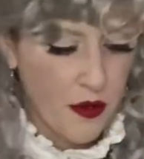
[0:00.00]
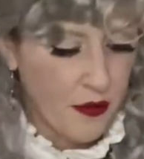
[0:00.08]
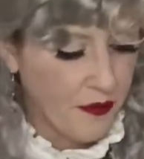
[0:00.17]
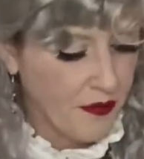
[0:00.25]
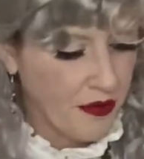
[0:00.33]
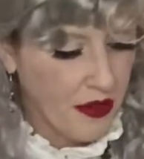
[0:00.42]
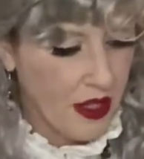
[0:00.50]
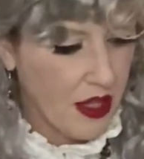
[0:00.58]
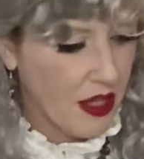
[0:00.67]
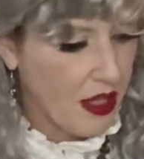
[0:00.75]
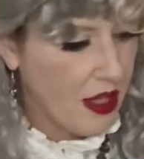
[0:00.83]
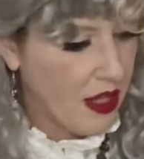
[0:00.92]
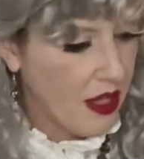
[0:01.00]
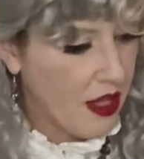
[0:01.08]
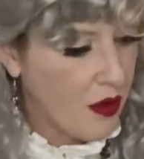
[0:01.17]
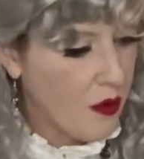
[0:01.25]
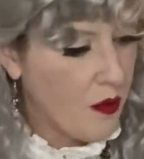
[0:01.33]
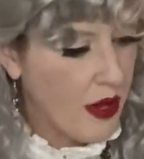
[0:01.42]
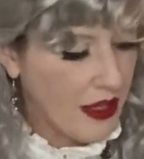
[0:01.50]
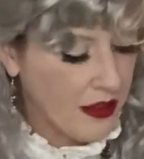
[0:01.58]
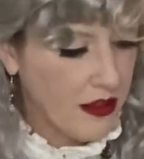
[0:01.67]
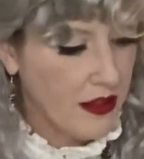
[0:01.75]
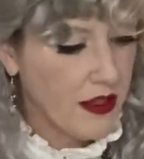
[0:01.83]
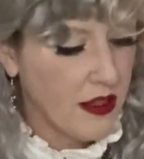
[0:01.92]
you know. Well,
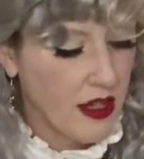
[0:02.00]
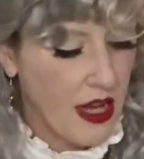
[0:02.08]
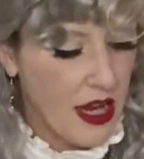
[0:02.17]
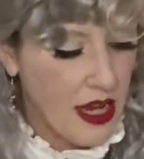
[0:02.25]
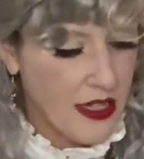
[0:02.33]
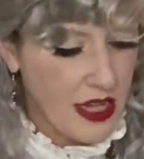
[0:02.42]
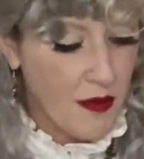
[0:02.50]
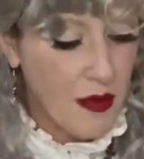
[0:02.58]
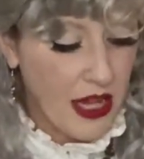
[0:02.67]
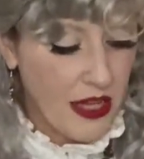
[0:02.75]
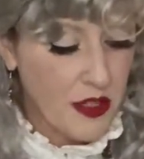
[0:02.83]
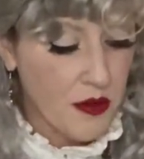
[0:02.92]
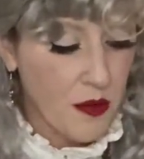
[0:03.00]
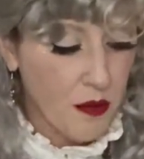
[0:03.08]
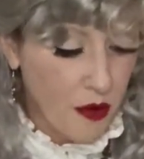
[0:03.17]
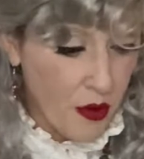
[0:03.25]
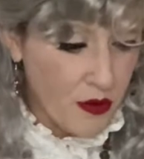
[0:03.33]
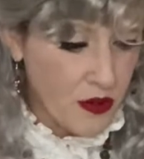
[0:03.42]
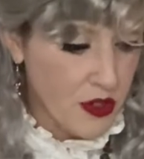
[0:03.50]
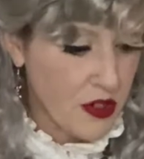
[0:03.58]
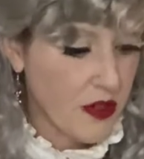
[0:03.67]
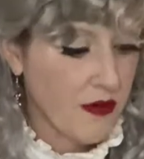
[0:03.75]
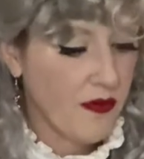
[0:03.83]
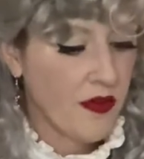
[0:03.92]
as I began to approach,
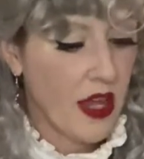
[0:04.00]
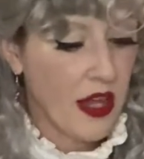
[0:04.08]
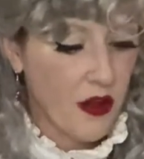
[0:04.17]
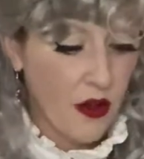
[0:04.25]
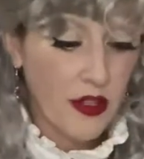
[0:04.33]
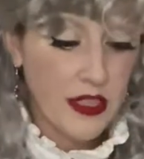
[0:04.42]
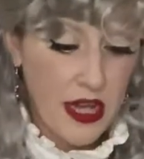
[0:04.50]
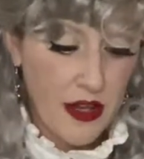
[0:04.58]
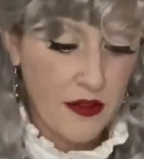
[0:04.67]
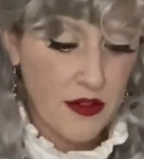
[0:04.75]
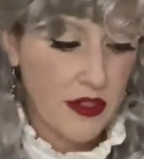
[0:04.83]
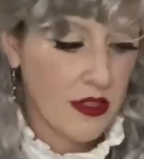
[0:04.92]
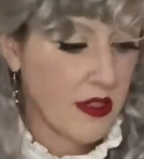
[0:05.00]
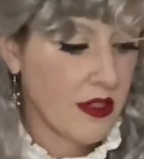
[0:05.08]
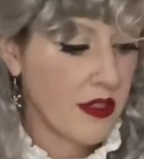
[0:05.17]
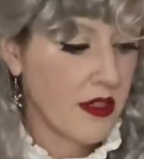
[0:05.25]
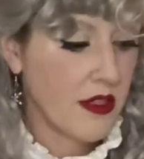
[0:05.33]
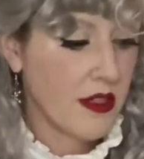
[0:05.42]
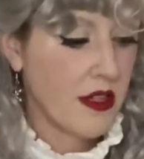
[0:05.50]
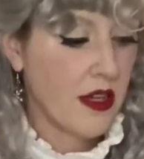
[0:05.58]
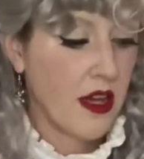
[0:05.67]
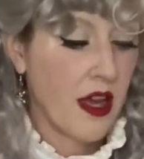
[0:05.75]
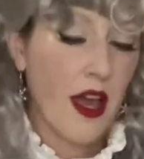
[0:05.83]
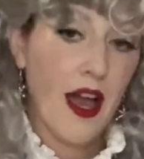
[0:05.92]
I called out,
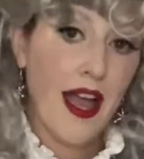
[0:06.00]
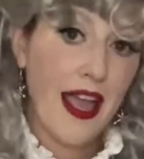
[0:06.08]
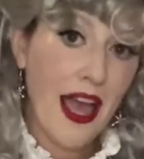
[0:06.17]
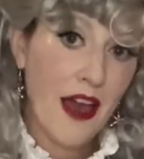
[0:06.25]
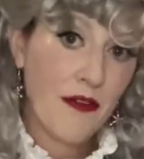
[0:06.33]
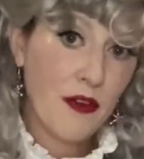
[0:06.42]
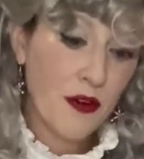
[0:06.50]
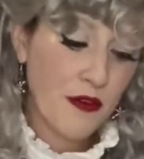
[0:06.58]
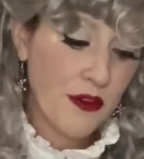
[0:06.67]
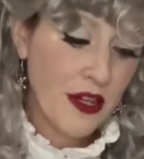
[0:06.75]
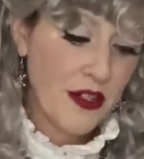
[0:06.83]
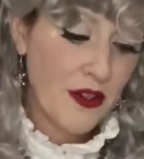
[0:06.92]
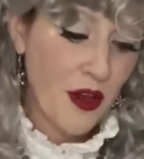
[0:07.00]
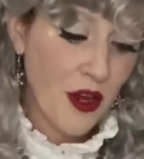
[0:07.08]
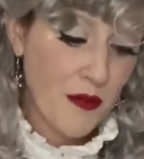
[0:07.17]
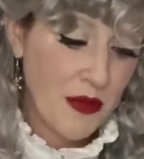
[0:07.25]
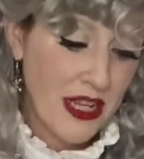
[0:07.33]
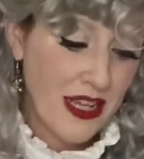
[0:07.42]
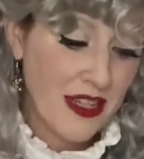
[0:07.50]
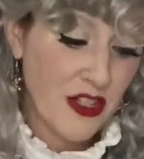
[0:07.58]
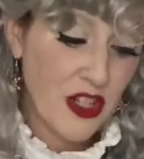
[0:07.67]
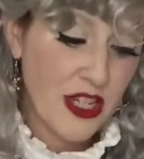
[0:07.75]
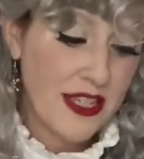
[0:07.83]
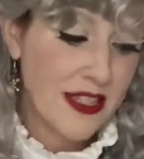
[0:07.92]
"I have your friend Harmony, and
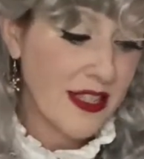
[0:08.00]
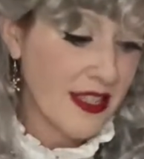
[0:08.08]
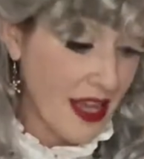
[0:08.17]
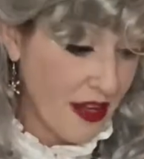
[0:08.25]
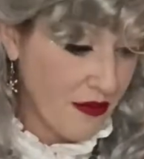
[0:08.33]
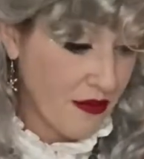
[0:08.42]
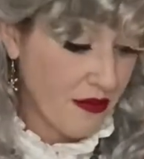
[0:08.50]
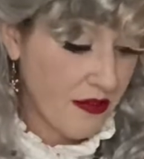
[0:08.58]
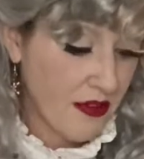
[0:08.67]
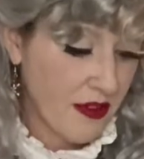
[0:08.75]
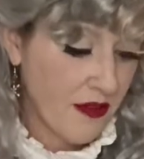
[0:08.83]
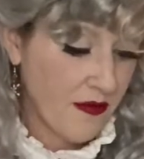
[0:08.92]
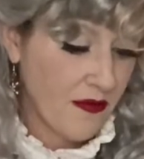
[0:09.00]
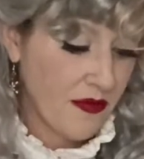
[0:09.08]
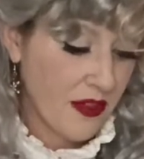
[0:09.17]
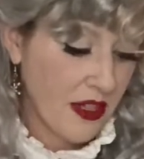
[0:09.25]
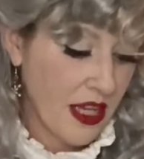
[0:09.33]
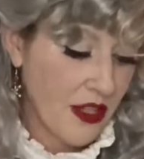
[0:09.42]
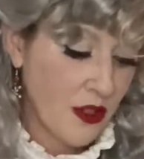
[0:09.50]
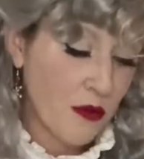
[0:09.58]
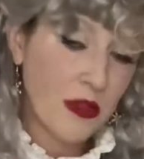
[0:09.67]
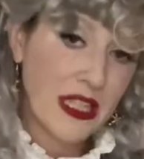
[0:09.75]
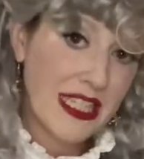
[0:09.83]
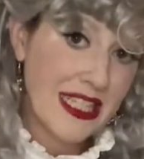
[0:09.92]
she is safe. Can you
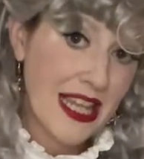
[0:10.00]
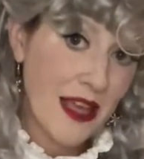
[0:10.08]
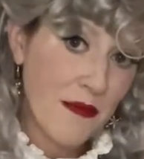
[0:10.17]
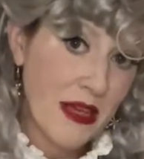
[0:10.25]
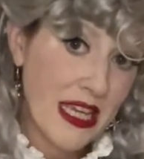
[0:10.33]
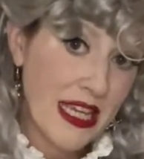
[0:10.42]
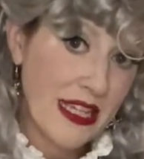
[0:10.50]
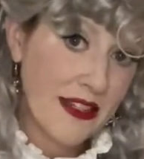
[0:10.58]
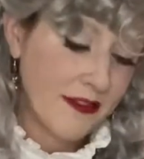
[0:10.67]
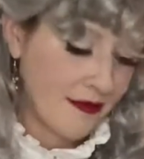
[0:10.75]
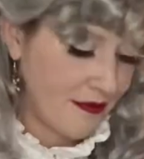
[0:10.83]
please let me in?"